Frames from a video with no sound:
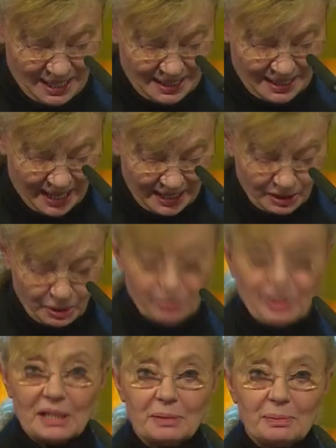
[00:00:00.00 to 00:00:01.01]
thank you
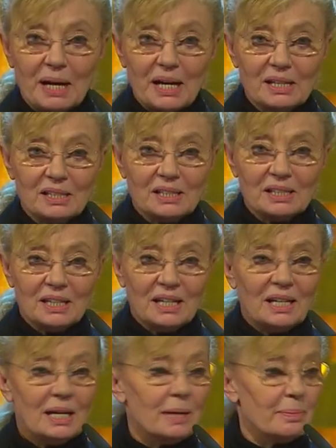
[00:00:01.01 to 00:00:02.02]
very much.
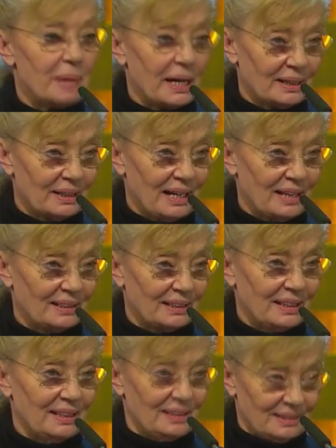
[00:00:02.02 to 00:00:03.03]
Michael
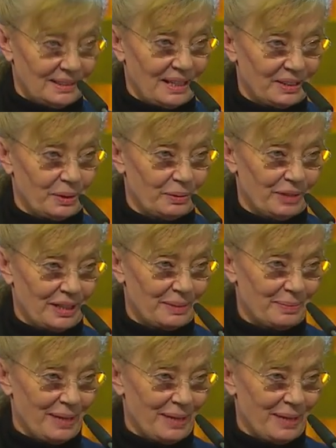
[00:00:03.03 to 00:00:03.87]
Haneke, thank you very